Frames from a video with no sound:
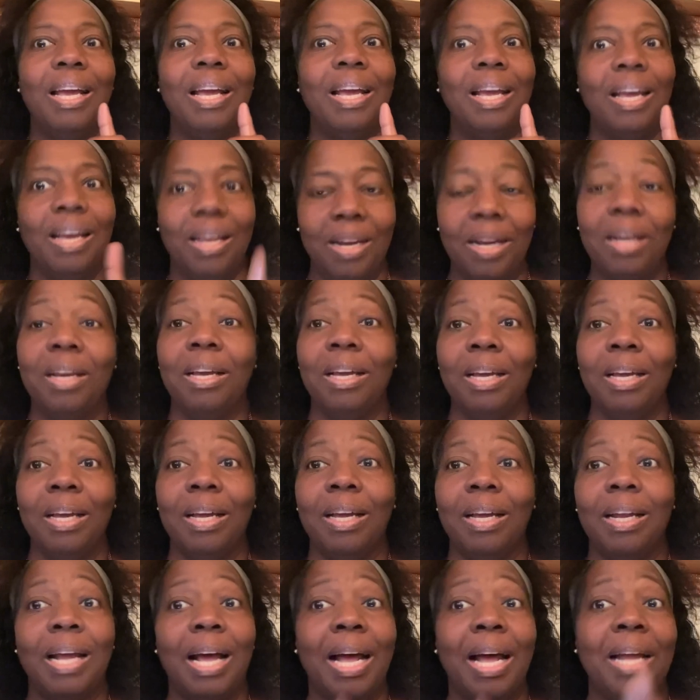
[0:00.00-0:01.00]
And
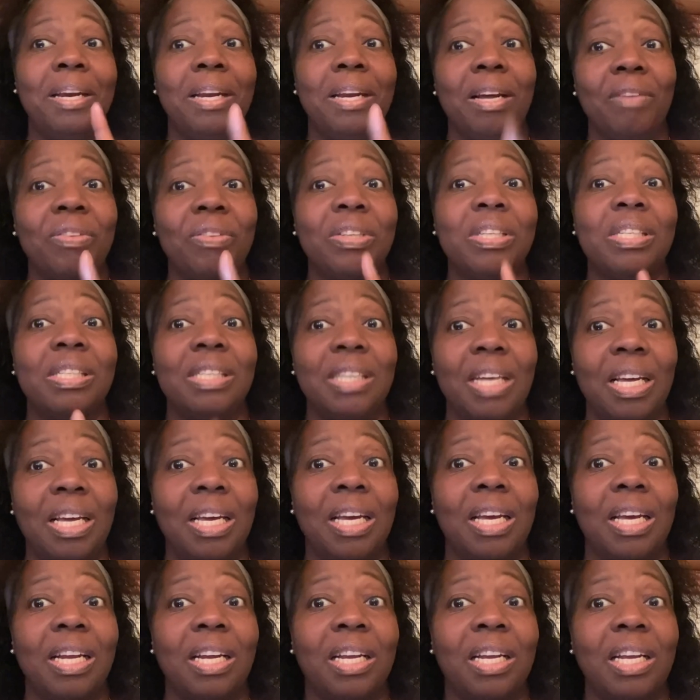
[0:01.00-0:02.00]
again, I never
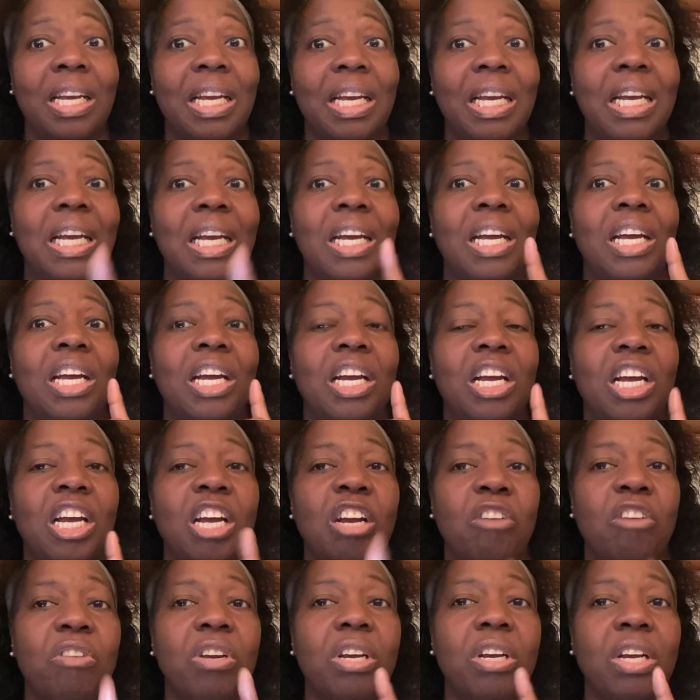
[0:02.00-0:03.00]
said
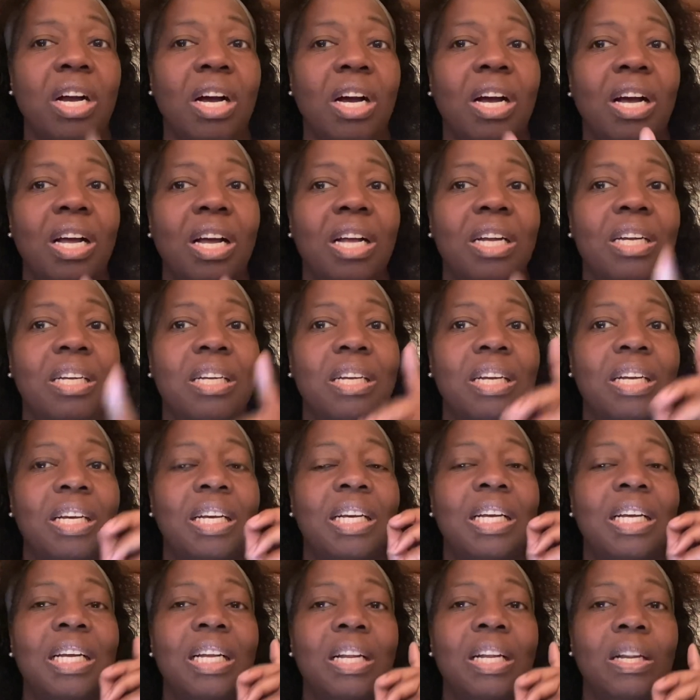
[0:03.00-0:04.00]
Ariane
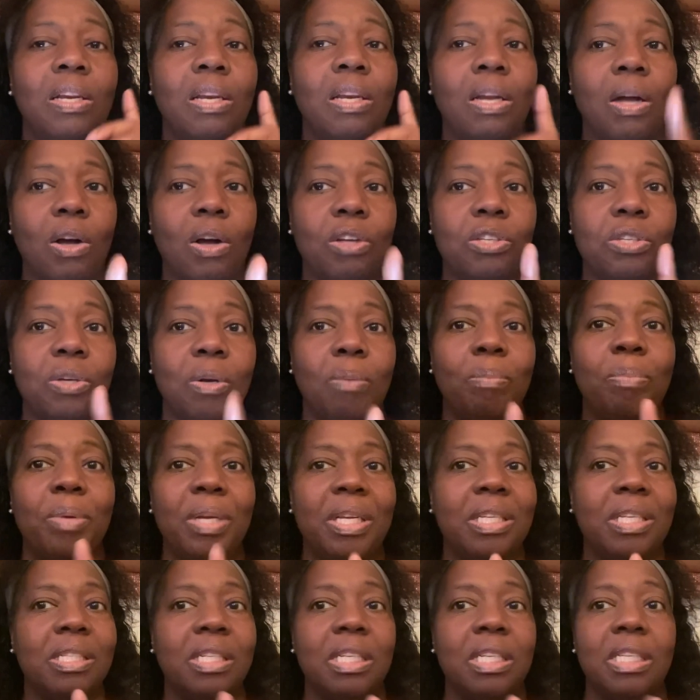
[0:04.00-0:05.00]
lost her
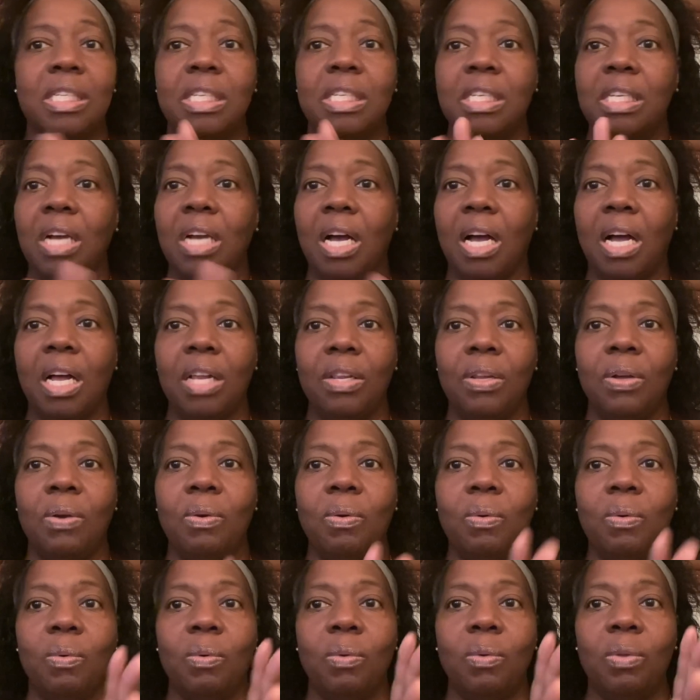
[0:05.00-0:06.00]
business. See, y'all
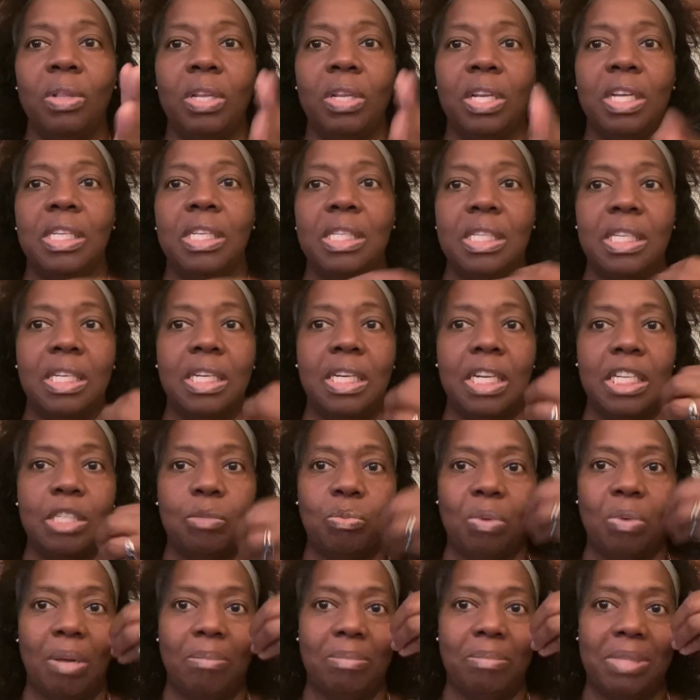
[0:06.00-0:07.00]
don't listen.
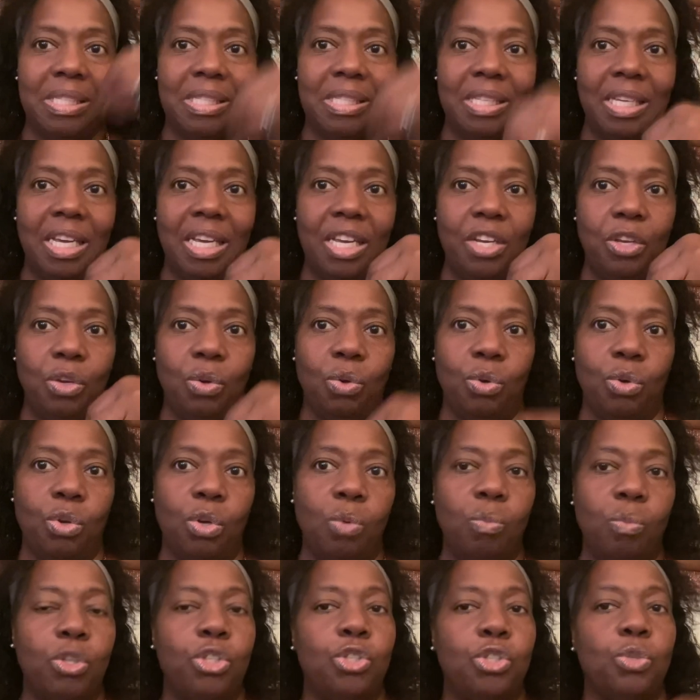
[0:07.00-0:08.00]
That's why I'm saying you
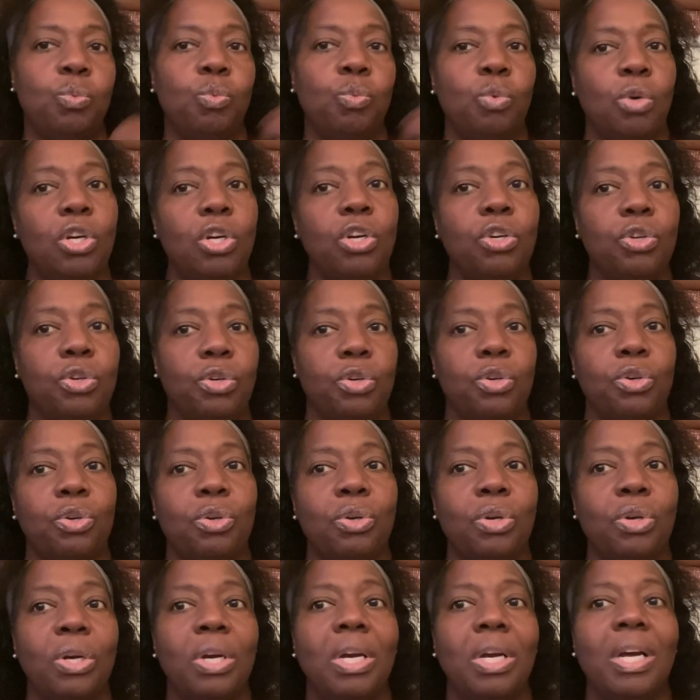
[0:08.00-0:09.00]
hear what you want to
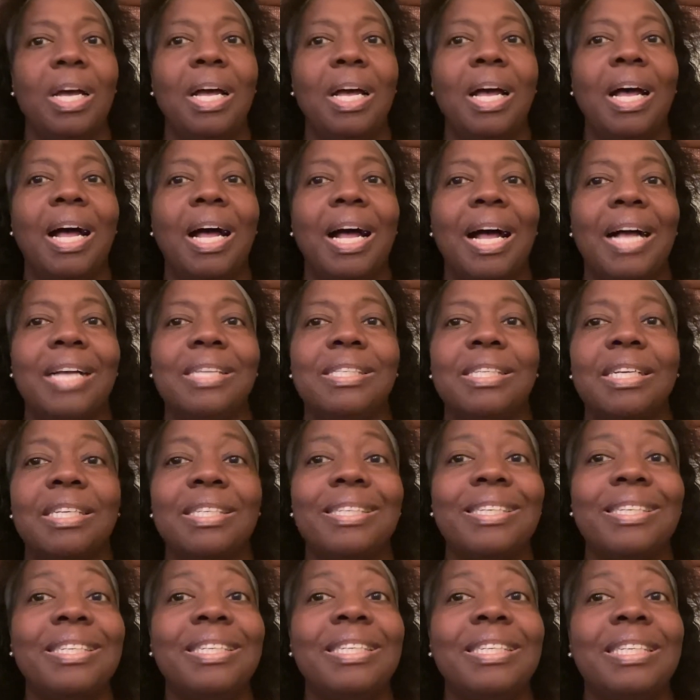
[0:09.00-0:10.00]
hear. I said
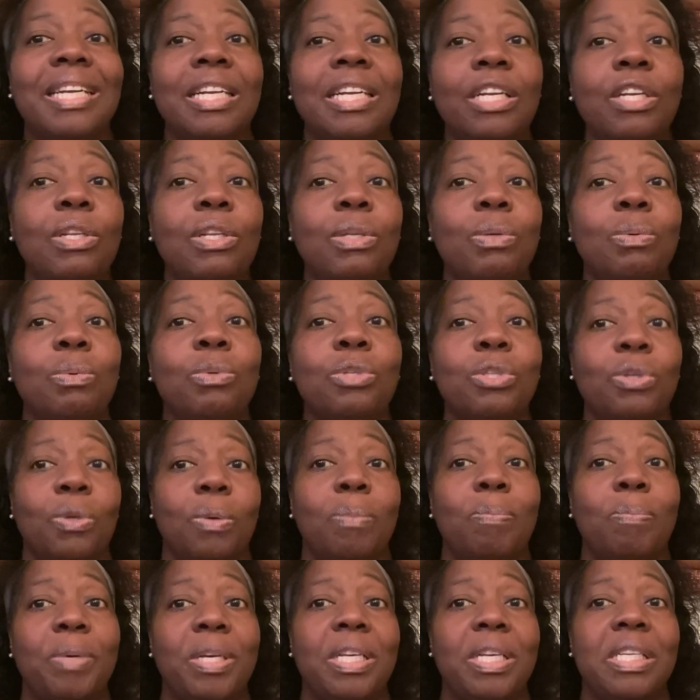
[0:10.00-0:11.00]
she didn't lose
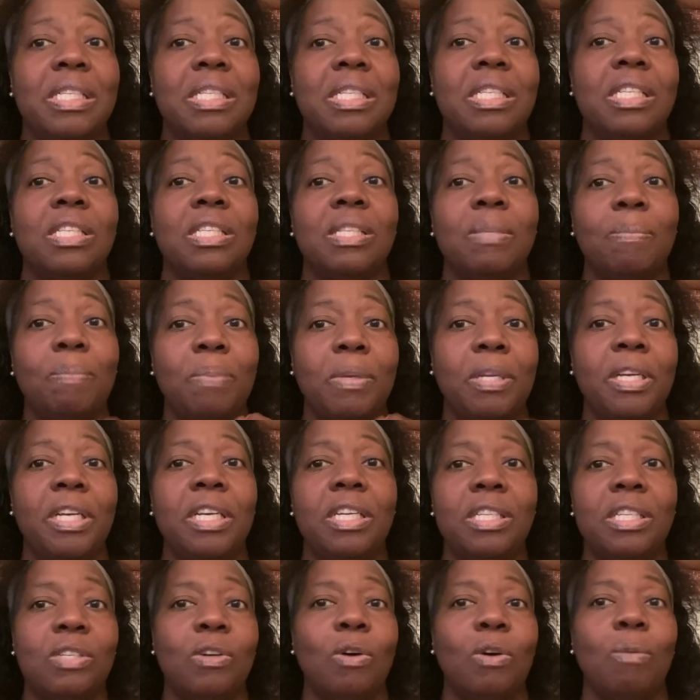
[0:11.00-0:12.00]
her business.
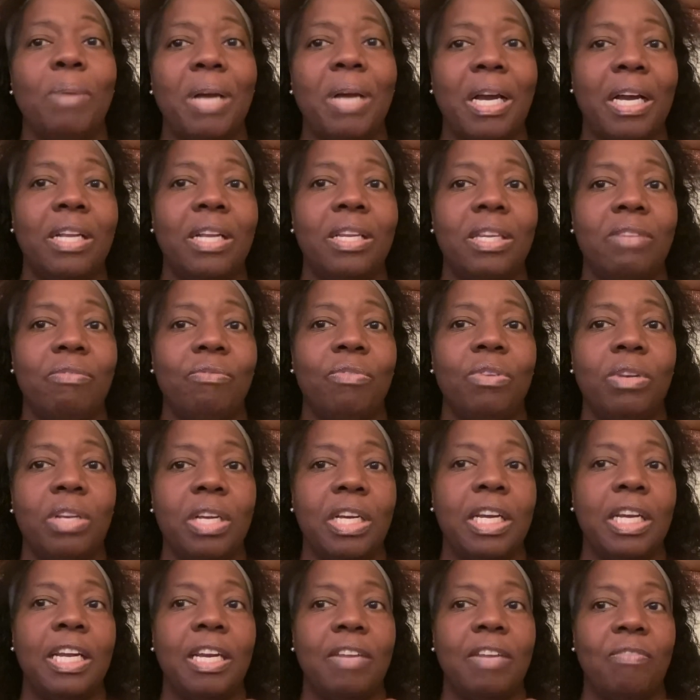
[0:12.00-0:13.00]
Please go back and
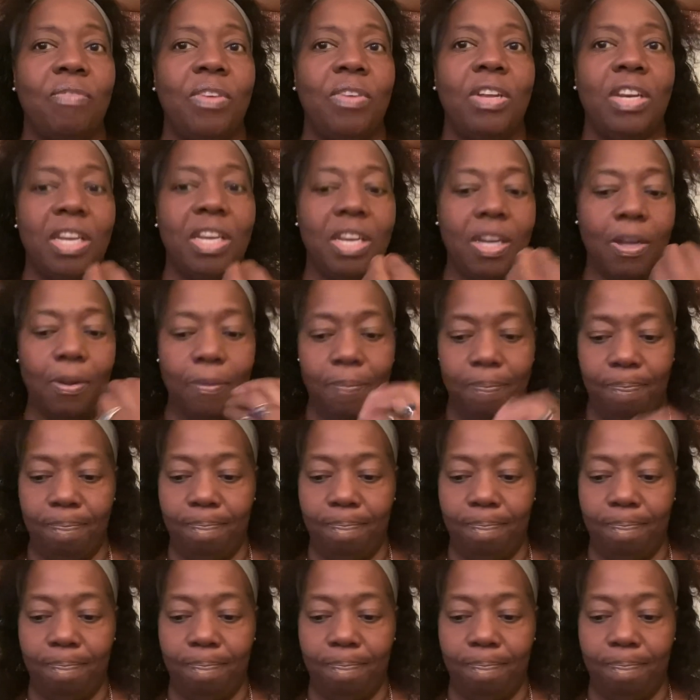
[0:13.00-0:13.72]
look at the video.